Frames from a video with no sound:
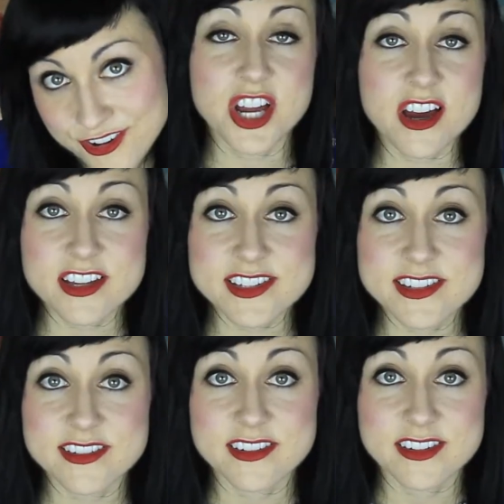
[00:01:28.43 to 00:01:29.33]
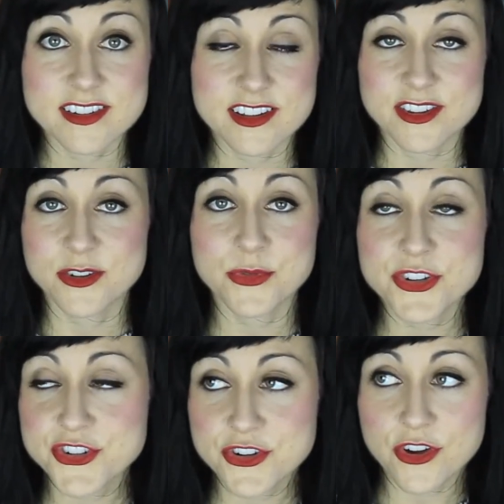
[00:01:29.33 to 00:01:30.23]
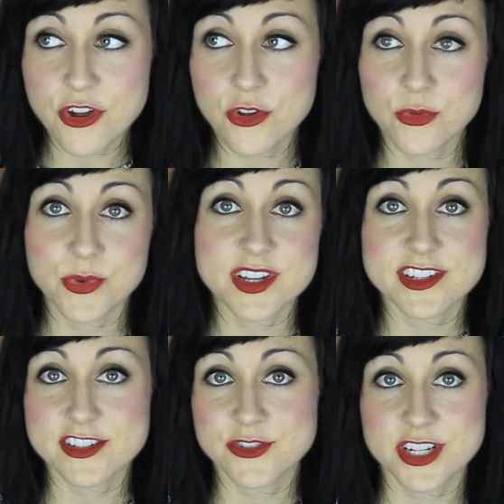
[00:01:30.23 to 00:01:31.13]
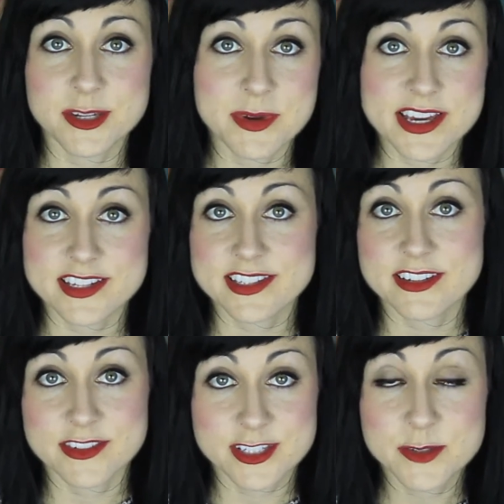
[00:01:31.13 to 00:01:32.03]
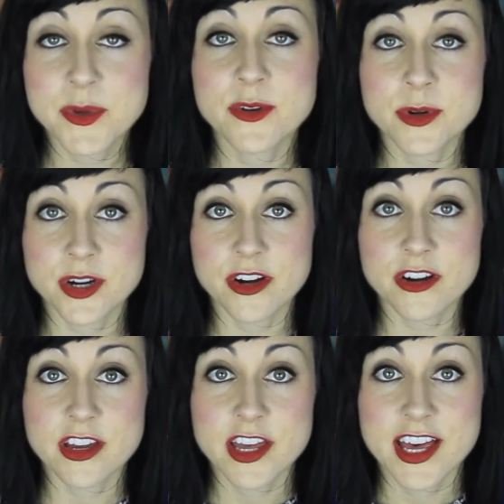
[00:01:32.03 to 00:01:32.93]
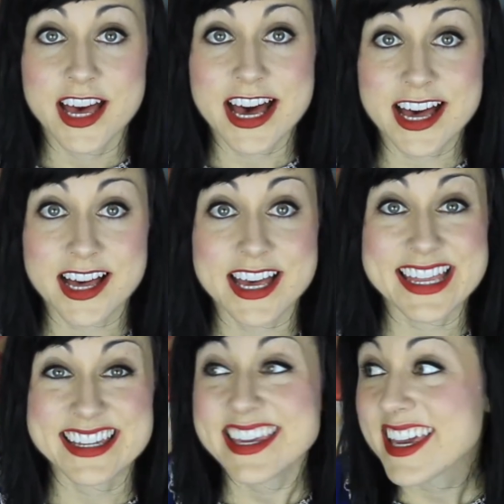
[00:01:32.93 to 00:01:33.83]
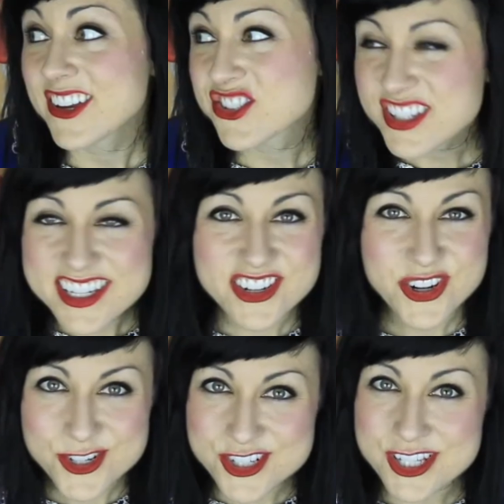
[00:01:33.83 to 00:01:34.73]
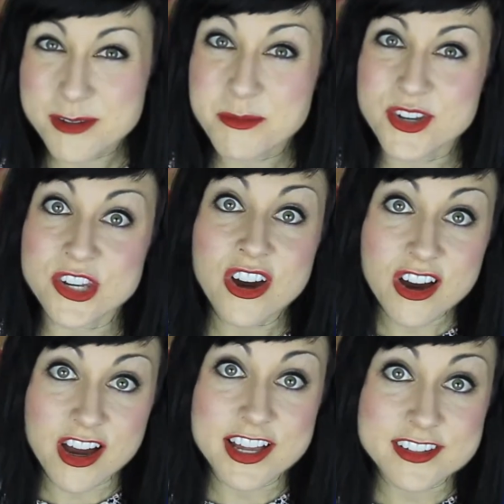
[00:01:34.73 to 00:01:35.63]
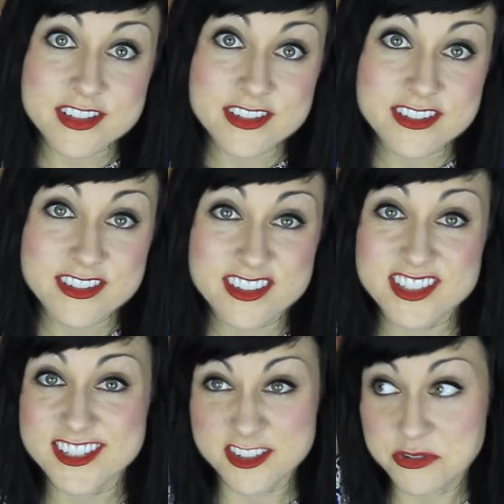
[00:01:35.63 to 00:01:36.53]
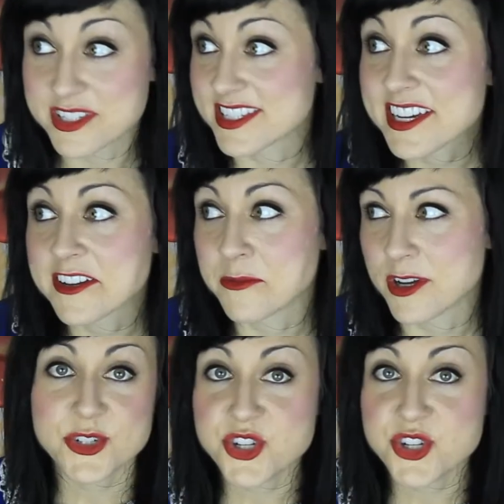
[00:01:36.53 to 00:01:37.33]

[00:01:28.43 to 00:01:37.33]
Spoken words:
Jaws, the original, was directed by Steven Spielberg, and he actually encouraged them not to do a second one.